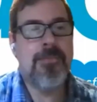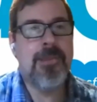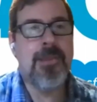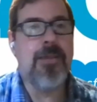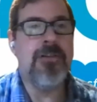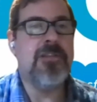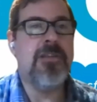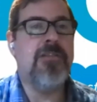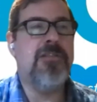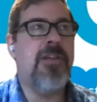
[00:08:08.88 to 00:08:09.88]
Yeah, there's
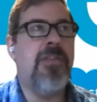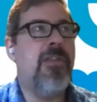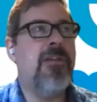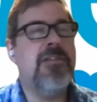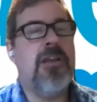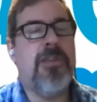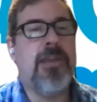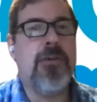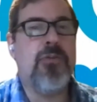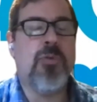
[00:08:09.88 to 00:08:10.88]
nothing
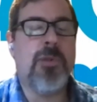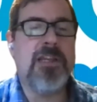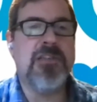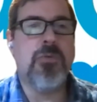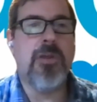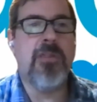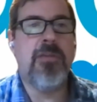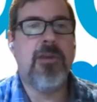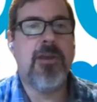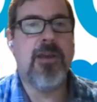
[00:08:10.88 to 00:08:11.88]
I would replace it with
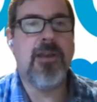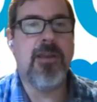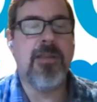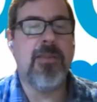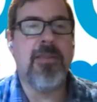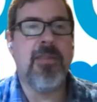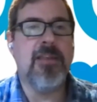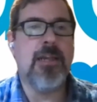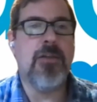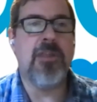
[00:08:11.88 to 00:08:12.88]

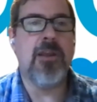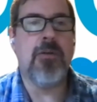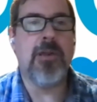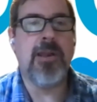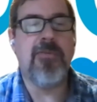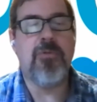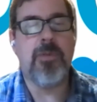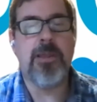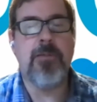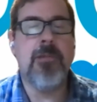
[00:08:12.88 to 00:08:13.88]
that's out there. And
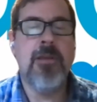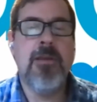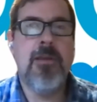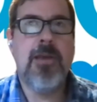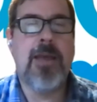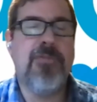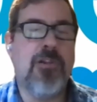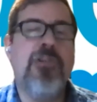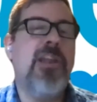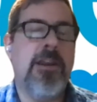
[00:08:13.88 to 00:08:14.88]
I've
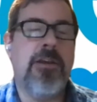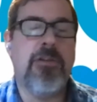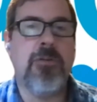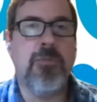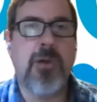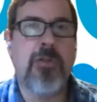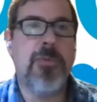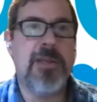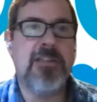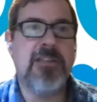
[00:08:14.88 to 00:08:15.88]
looked at other
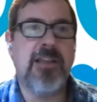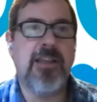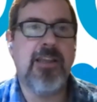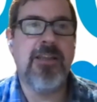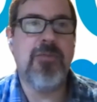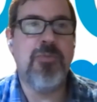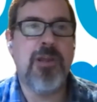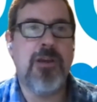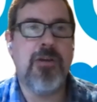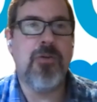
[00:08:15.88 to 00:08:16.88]
PSA
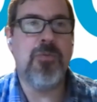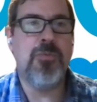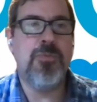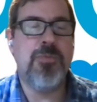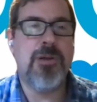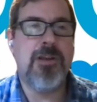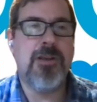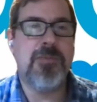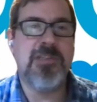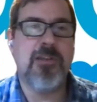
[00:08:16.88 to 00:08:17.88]

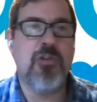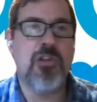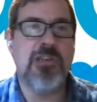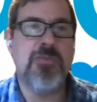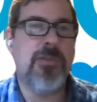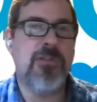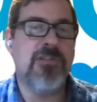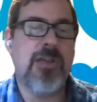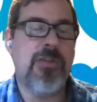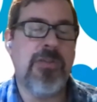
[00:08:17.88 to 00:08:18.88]
solutions, but there's
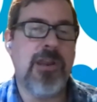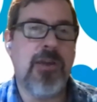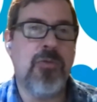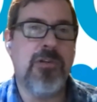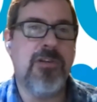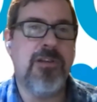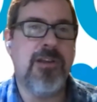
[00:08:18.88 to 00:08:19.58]
nothing that I would